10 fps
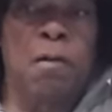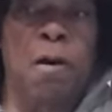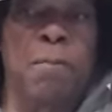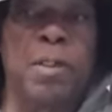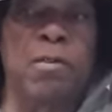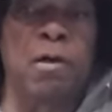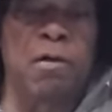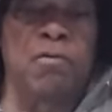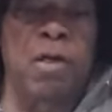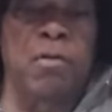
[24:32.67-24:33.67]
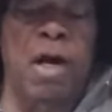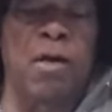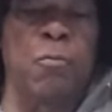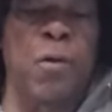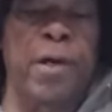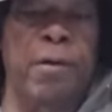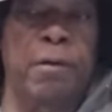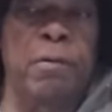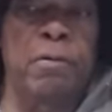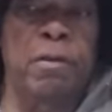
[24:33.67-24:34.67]
are because they're not
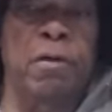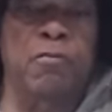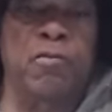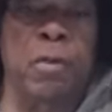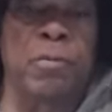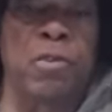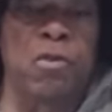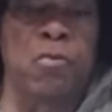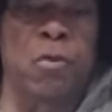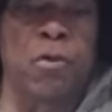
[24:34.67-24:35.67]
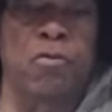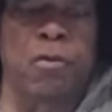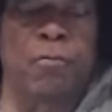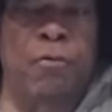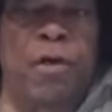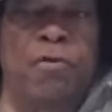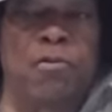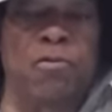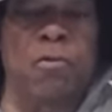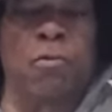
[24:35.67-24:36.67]
aware of some of these words and
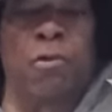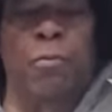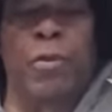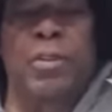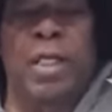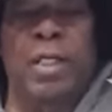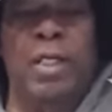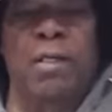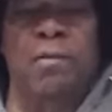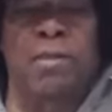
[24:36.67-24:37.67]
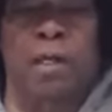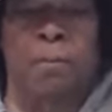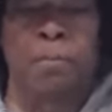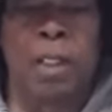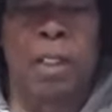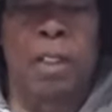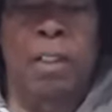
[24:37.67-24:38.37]
phrases, or when they hear them,